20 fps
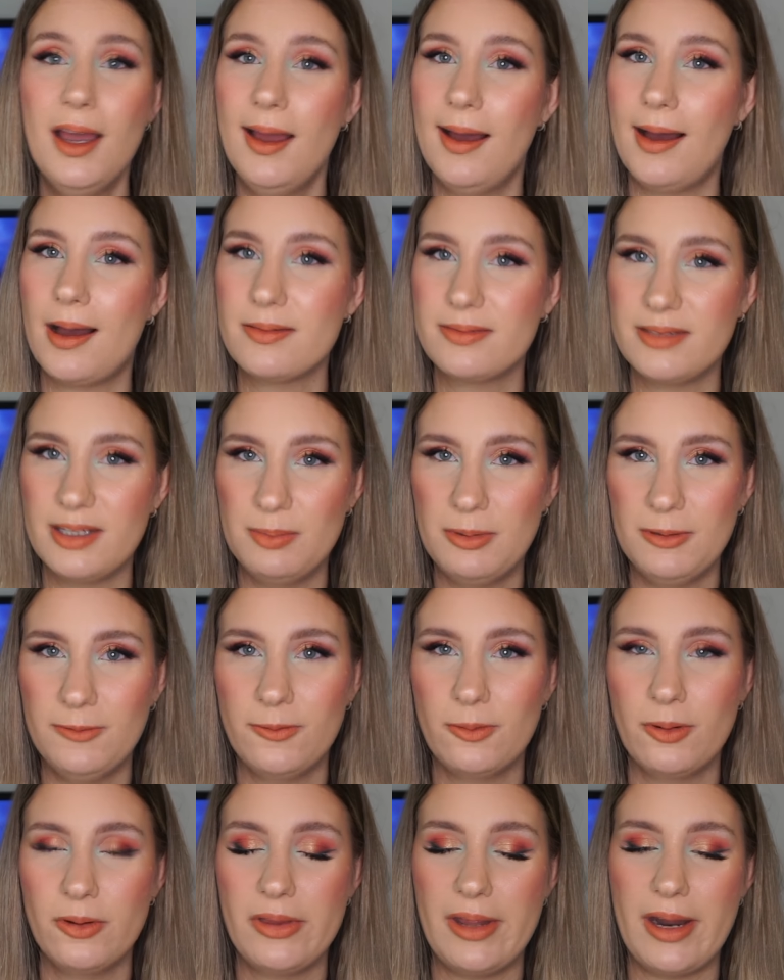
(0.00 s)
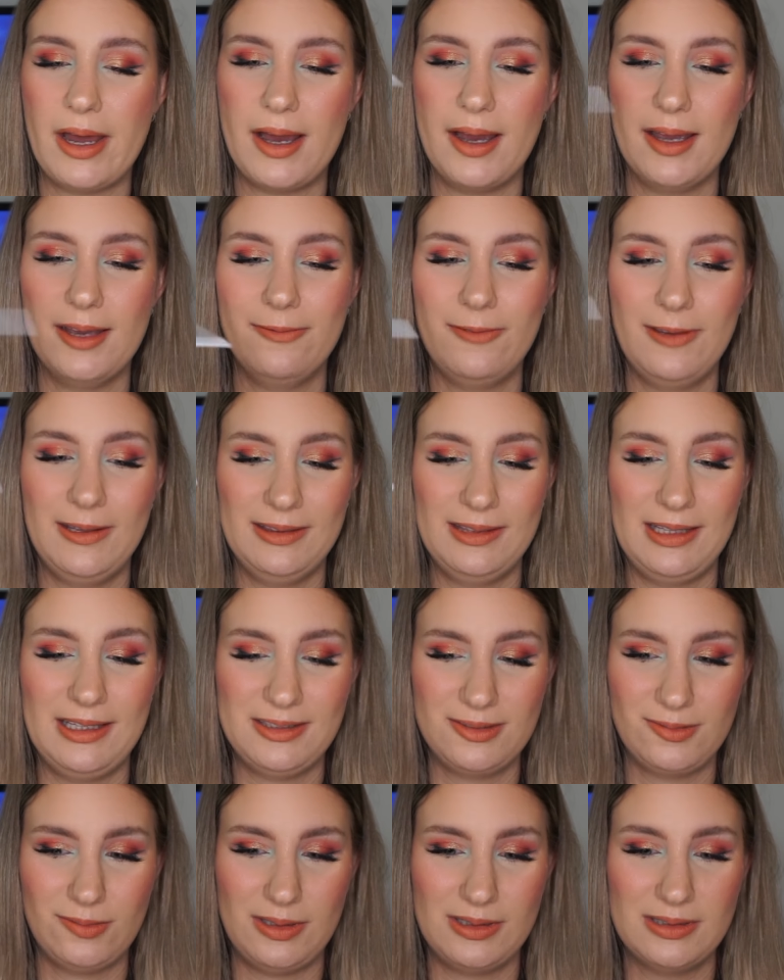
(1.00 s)
I've said before that I think these
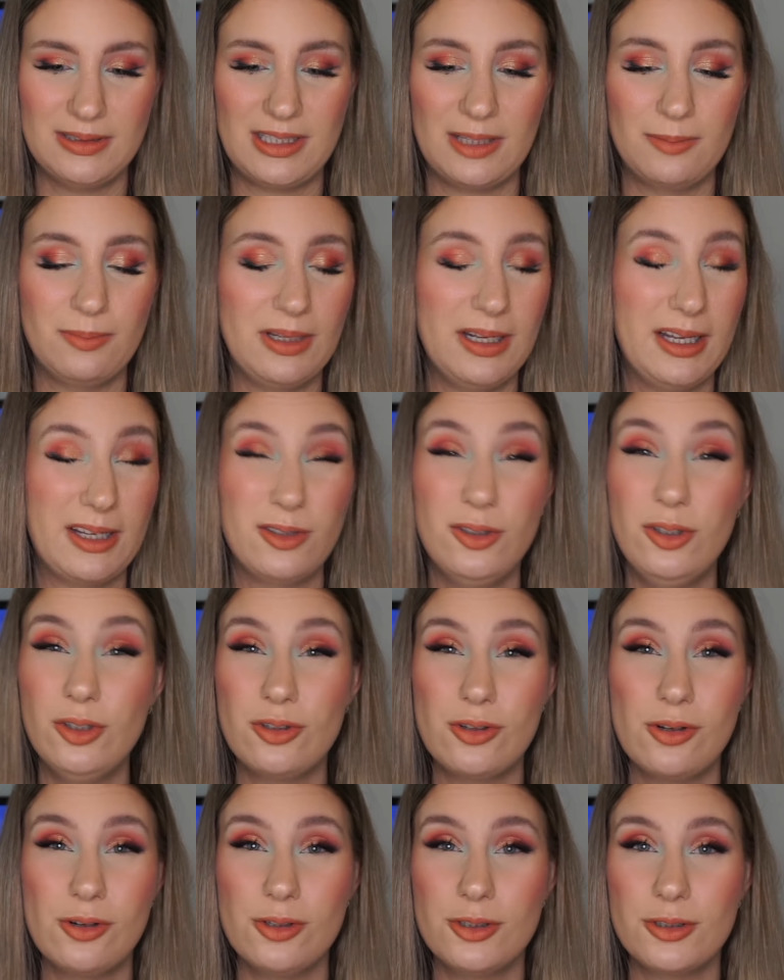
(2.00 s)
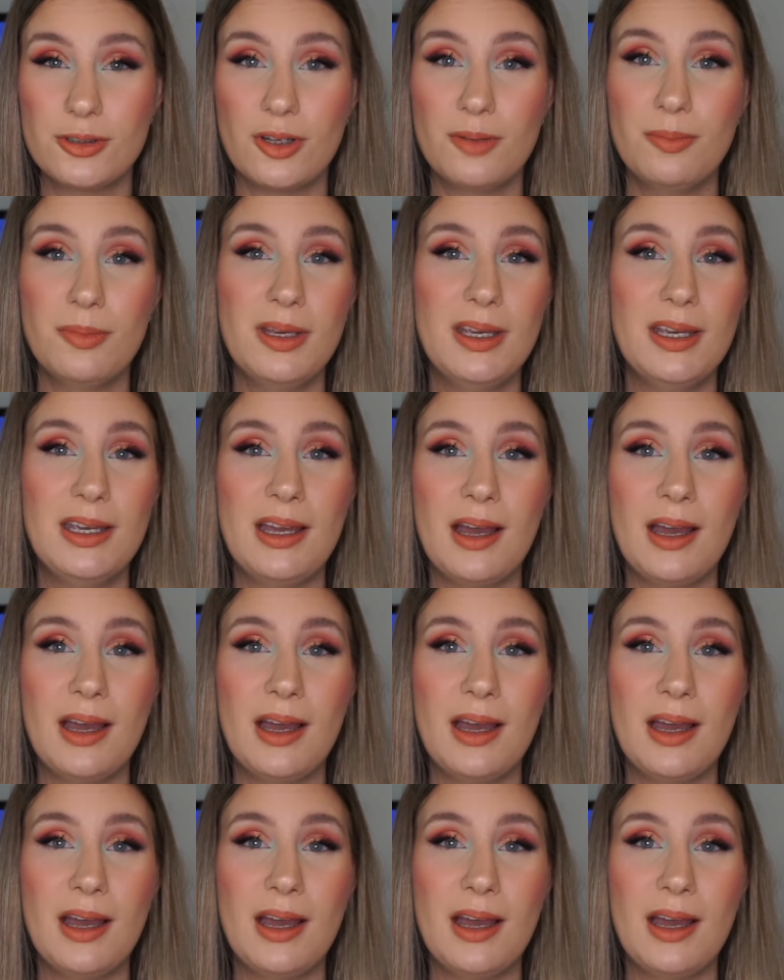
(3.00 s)
greens can be like neutrals on me.